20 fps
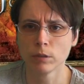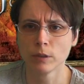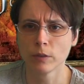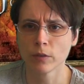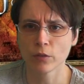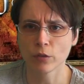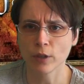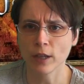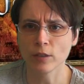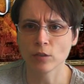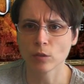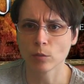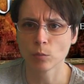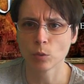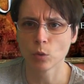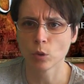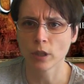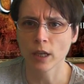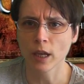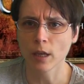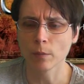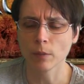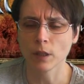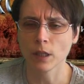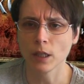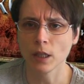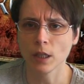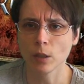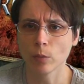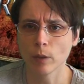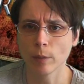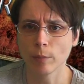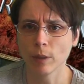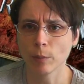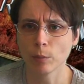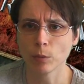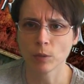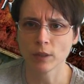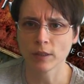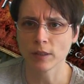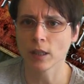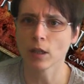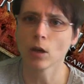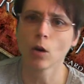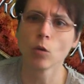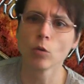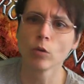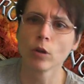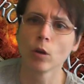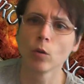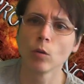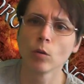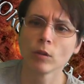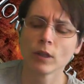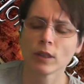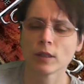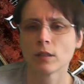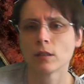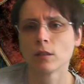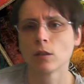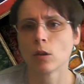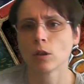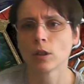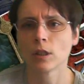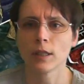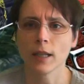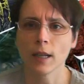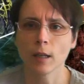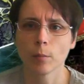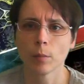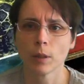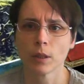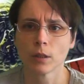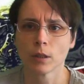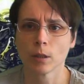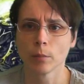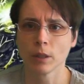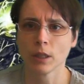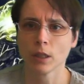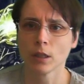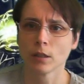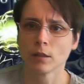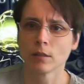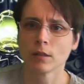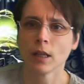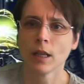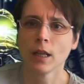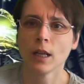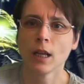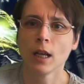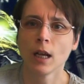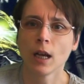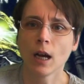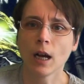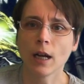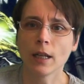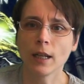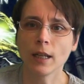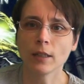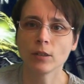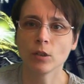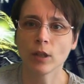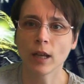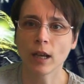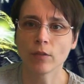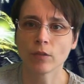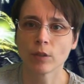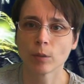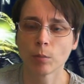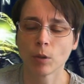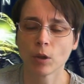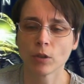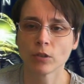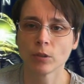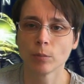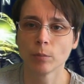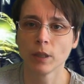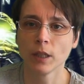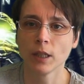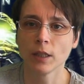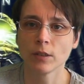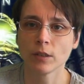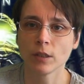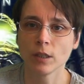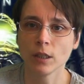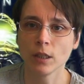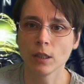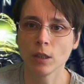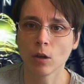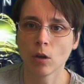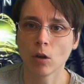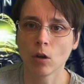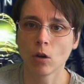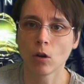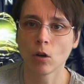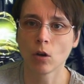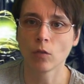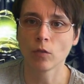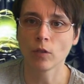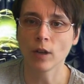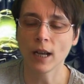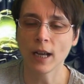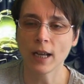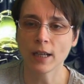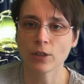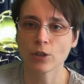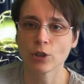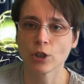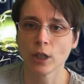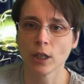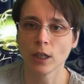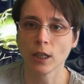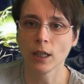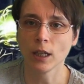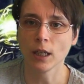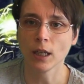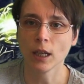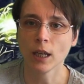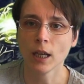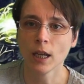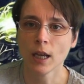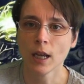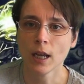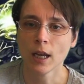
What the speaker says: threads on Board Game Geek where people were saying, oh no, this is not a deck builder, because unless you have the possibility of actually